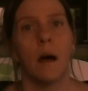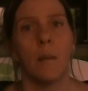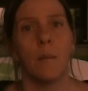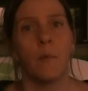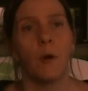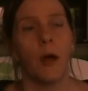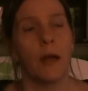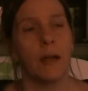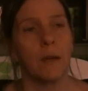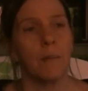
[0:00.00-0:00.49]

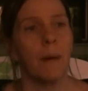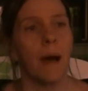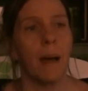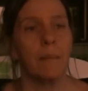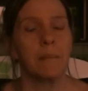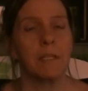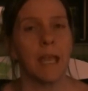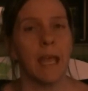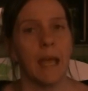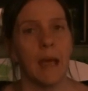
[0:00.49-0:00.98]
Pregnant
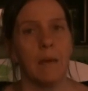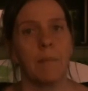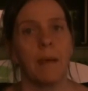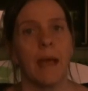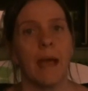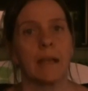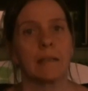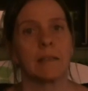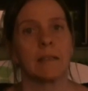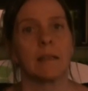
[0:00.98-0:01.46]
moms can
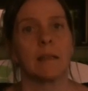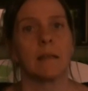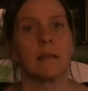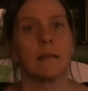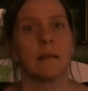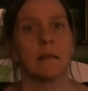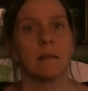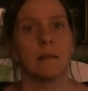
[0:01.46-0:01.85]
pass it